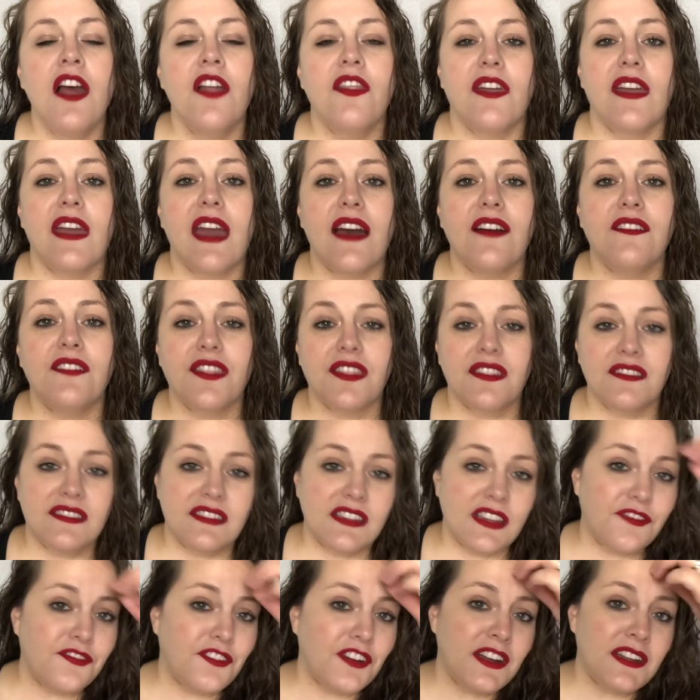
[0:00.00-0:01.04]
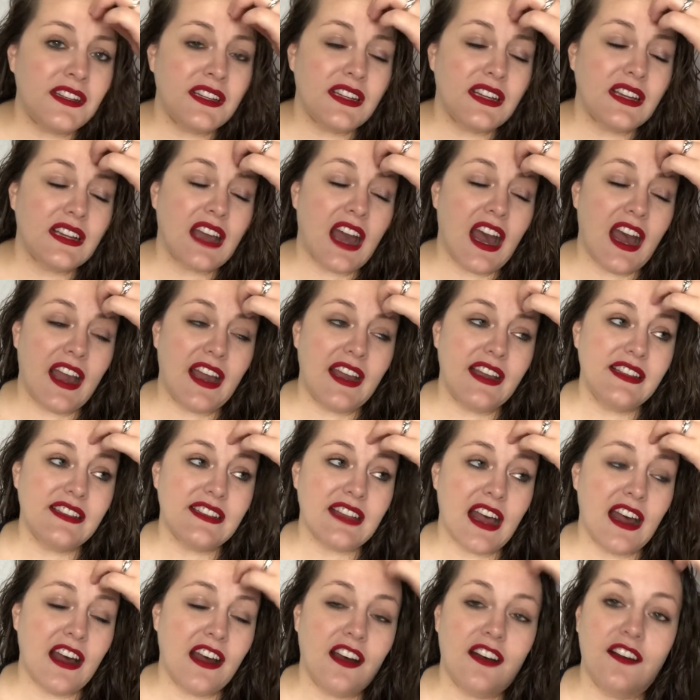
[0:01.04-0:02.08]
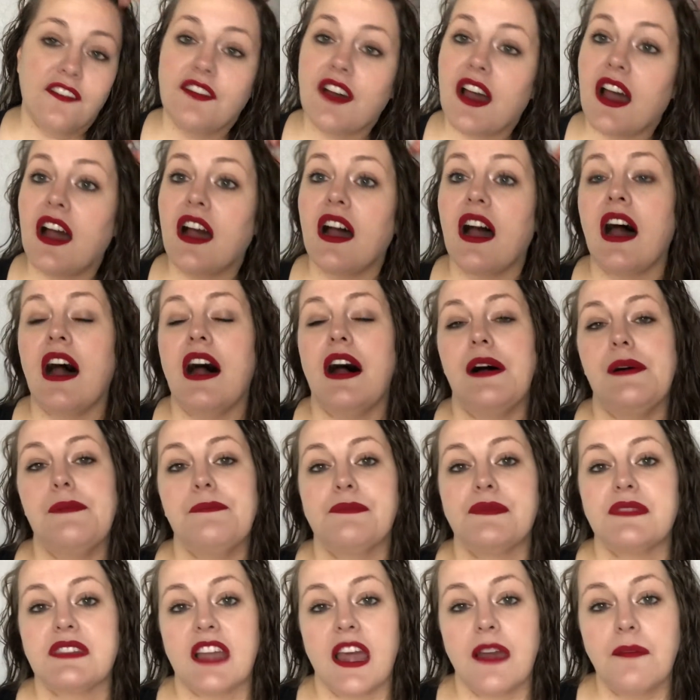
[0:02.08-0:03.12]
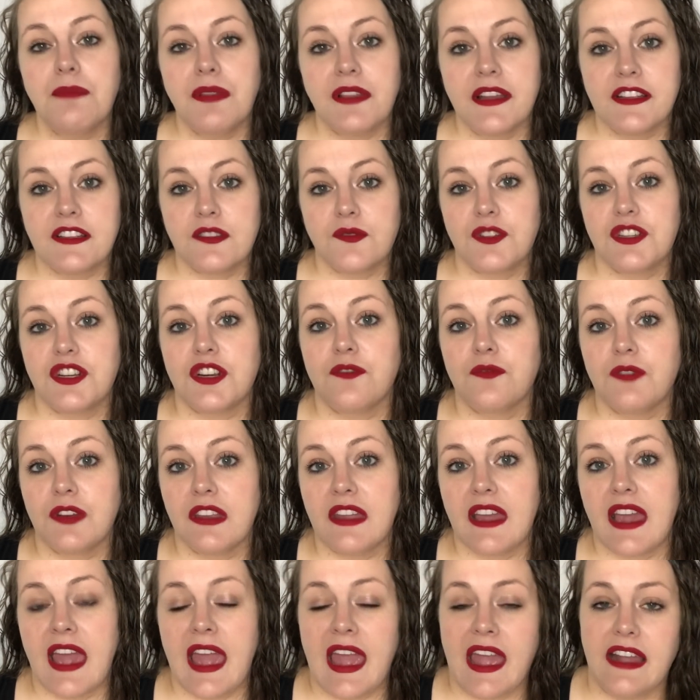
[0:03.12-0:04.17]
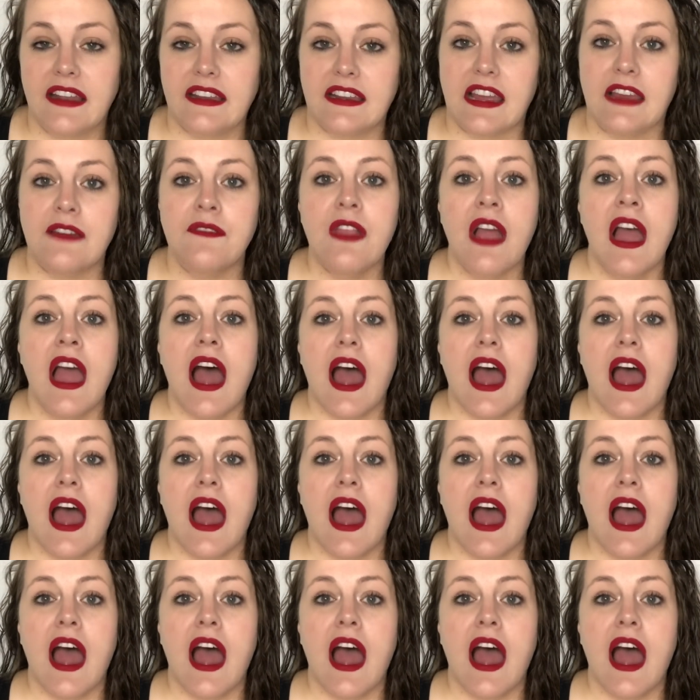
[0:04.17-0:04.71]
They have different kinds of um, templates, which are really handy.